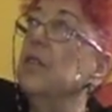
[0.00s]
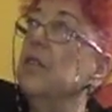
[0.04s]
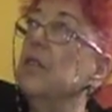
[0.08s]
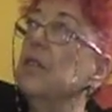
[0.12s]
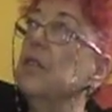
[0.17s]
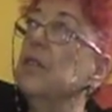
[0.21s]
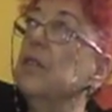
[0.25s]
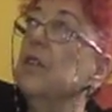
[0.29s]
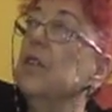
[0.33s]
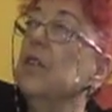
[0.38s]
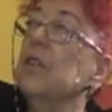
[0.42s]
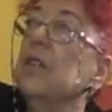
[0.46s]

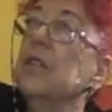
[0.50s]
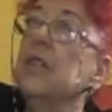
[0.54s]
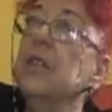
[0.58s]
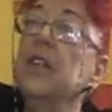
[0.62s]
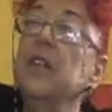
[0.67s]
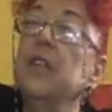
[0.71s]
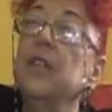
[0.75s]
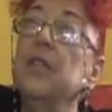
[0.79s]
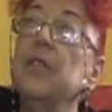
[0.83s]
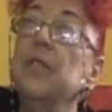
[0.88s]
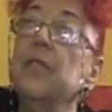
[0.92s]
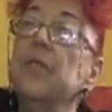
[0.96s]
her
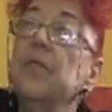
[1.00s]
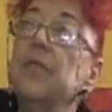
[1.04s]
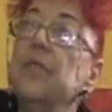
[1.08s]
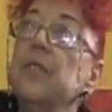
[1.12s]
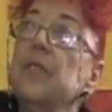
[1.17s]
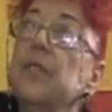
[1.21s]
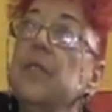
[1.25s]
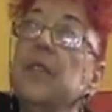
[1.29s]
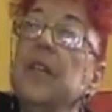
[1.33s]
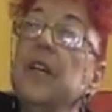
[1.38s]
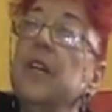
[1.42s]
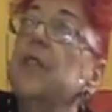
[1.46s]

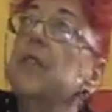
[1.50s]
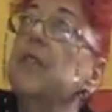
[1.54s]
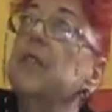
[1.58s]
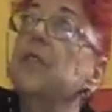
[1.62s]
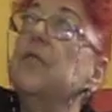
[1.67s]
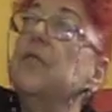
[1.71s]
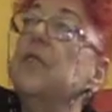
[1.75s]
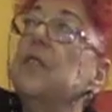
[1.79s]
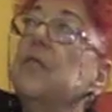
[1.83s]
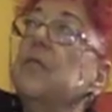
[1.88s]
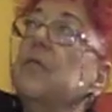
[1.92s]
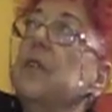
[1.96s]
letters
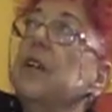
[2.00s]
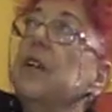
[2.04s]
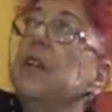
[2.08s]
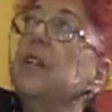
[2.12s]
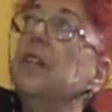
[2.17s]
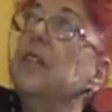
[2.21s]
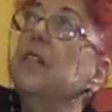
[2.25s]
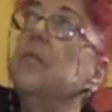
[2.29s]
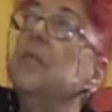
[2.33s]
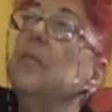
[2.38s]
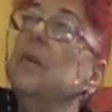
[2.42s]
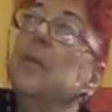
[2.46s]
at
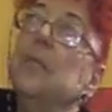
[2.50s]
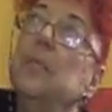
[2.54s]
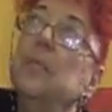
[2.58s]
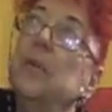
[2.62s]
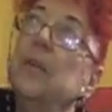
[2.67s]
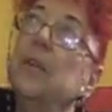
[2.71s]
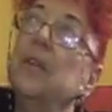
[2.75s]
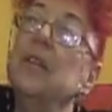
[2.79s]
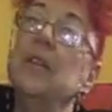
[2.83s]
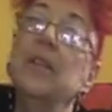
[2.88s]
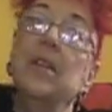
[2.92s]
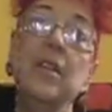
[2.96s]
random up
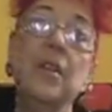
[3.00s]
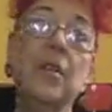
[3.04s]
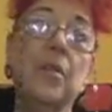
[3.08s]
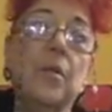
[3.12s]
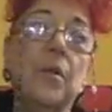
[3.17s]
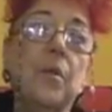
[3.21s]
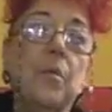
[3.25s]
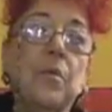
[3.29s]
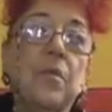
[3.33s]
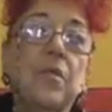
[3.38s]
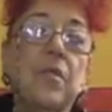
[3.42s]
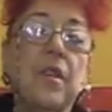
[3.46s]
on, you
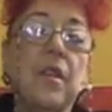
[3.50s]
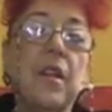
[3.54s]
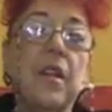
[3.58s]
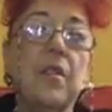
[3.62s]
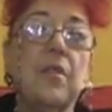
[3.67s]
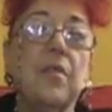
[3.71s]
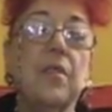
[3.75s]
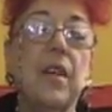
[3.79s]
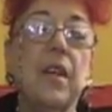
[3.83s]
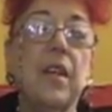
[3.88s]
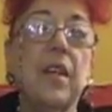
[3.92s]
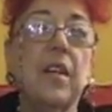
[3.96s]
know, it was
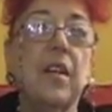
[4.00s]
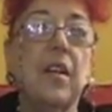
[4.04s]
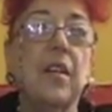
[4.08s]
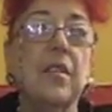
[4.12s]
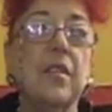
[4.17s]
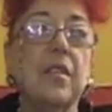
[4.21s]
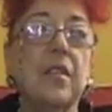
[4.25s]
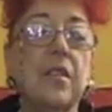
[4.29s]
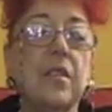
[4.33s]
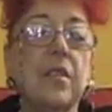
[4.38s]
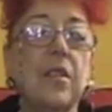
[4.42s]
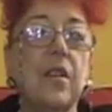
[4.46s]
kind of like
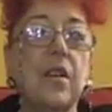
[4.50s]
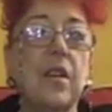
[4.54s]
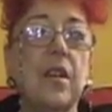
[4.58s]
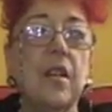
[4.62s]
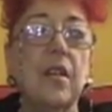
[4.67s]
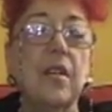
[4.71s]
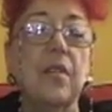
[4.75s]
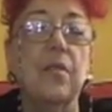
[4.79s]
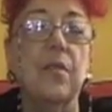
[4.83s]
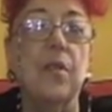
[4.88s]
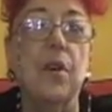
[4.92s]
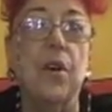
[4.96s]
a
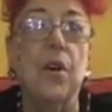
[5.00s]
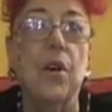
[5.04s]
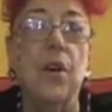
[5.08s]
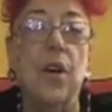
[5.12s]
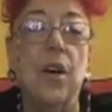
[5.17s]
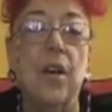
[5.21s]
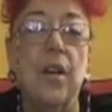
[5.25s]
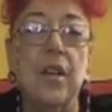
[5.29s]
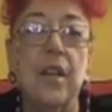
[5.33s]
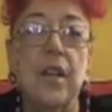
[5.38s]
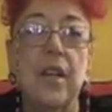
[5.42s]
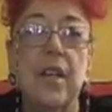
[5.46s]
salon of
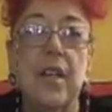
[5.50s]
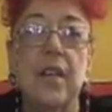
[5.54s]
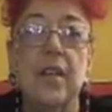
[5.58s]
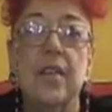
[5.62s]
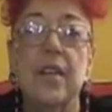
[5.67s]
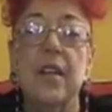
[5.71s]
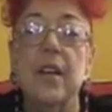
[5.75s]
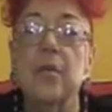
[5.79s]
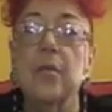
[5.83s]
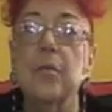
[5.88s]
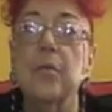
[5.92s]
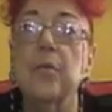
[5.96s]
art
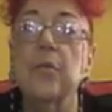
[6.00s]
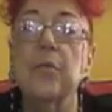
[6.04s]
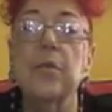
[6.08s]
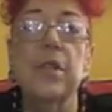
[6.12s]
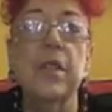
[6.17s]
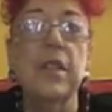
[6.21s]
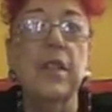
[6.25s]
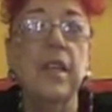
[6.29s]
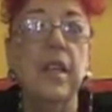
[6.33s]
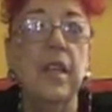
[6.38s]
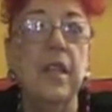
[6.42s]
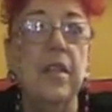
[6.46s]
that would
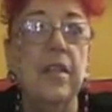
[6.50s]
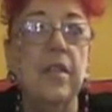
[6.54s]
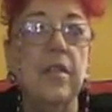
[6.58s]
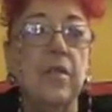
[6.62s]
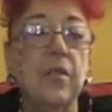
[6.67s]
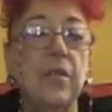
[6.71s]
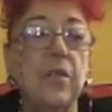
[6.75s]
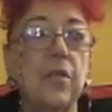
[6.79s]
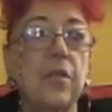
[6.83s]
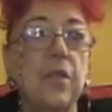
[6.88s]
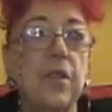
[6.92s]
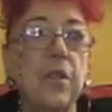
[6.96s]

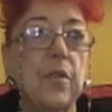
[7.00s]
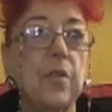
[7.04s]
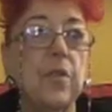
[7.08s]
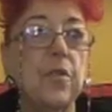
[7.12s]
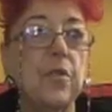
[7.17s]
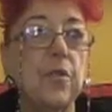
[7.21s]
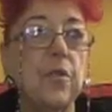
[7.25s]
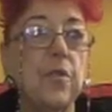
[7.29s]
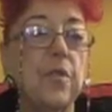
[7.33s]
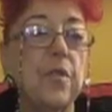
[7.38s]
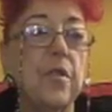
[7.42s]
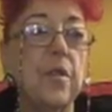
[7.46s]
relate to
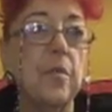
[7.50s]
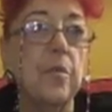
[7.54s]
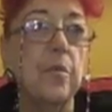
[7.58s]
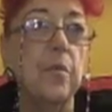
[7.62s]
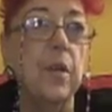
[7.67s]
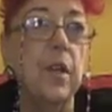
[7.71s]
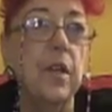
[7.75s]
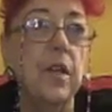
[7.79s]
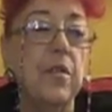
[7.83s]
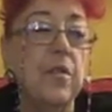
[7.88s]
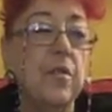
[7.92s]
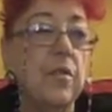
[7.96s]
literature in some
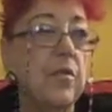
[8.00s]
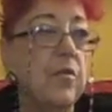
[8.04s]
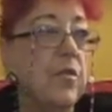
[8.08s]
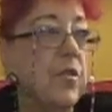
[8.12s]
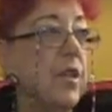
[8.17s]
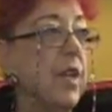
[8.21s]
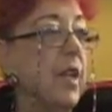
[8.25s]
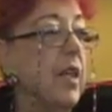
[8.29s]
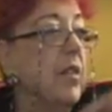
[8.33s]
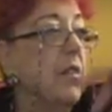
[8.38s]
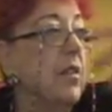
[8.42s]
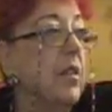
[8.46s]
way. So
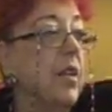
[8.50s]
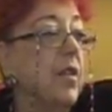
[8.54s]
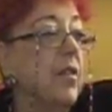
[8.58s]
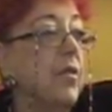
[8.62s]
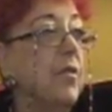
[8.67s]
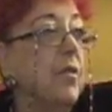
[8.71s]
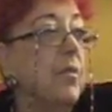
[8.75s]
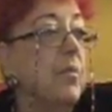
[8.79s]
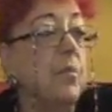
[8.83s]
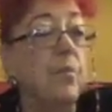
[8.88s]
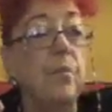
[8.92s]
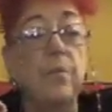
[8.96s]
she had
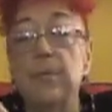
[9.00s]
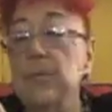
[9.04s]
letters